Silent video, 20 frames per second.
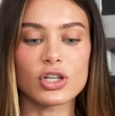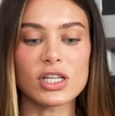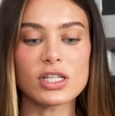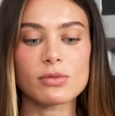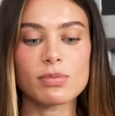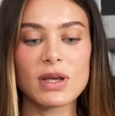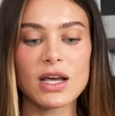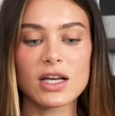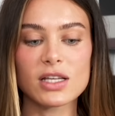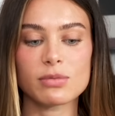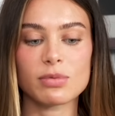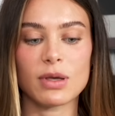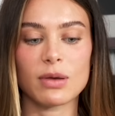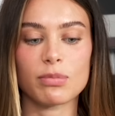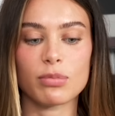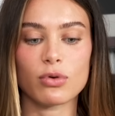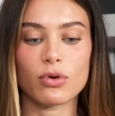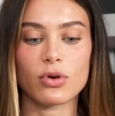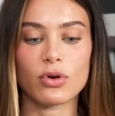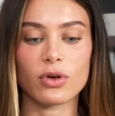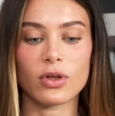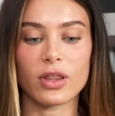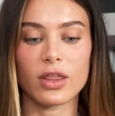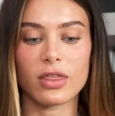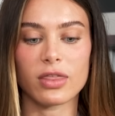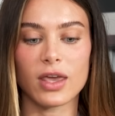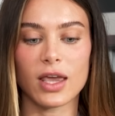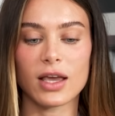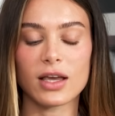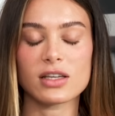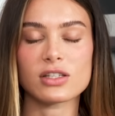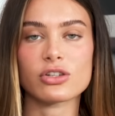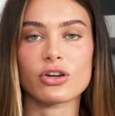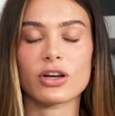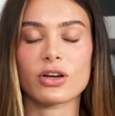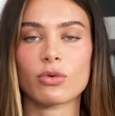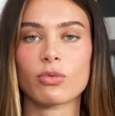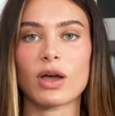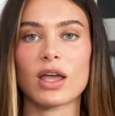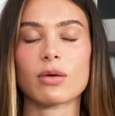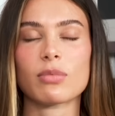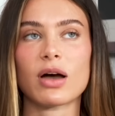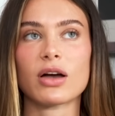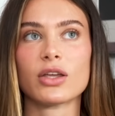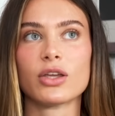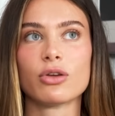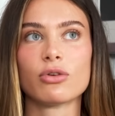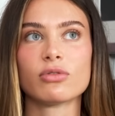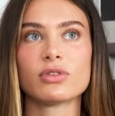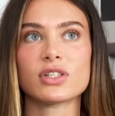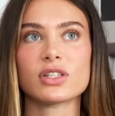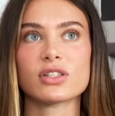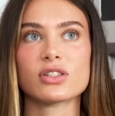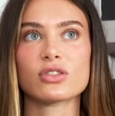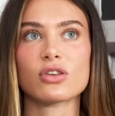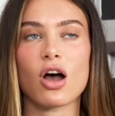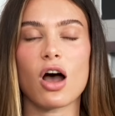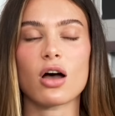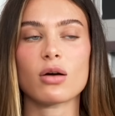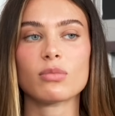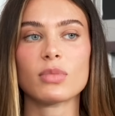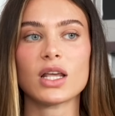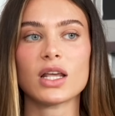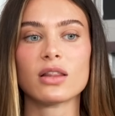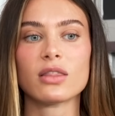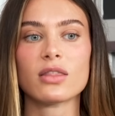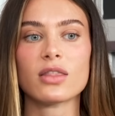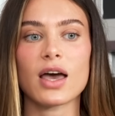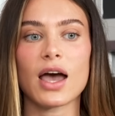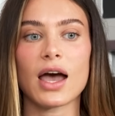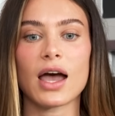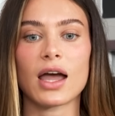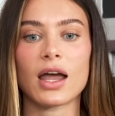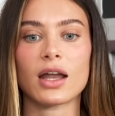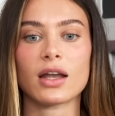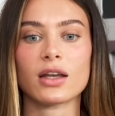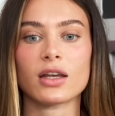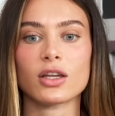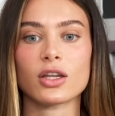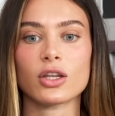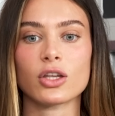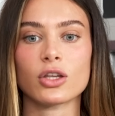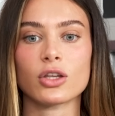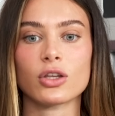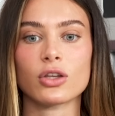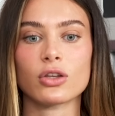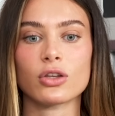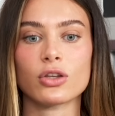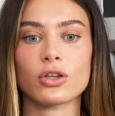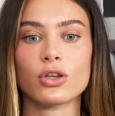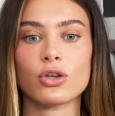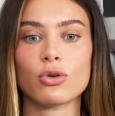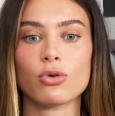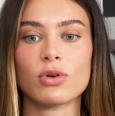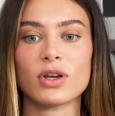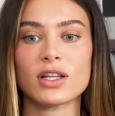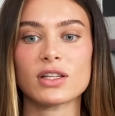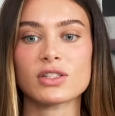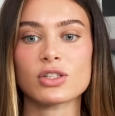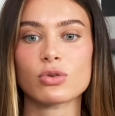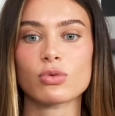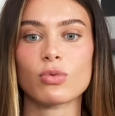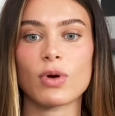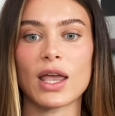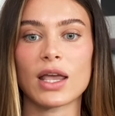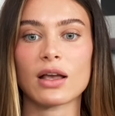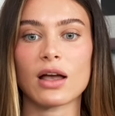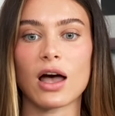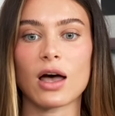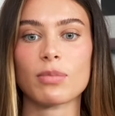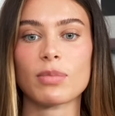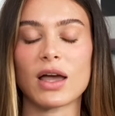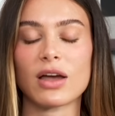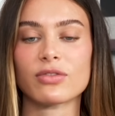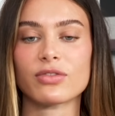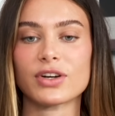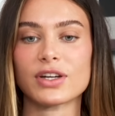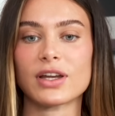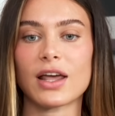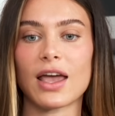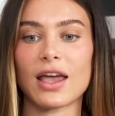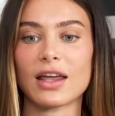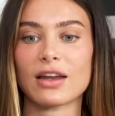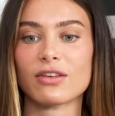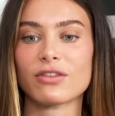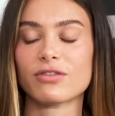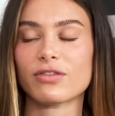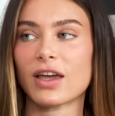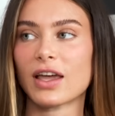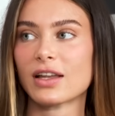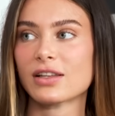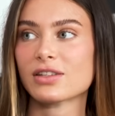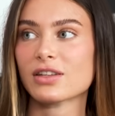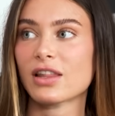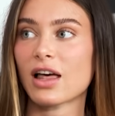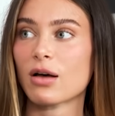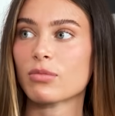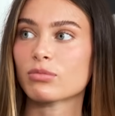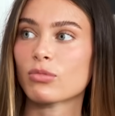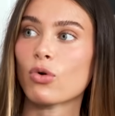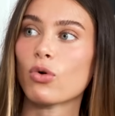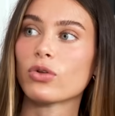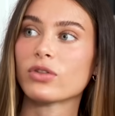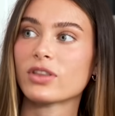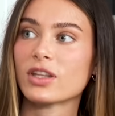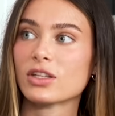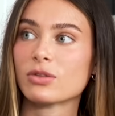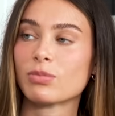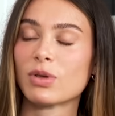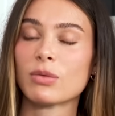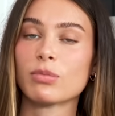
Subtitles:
just because people think a certain way about you does not mean that you need to wake up every day and fit into that mold that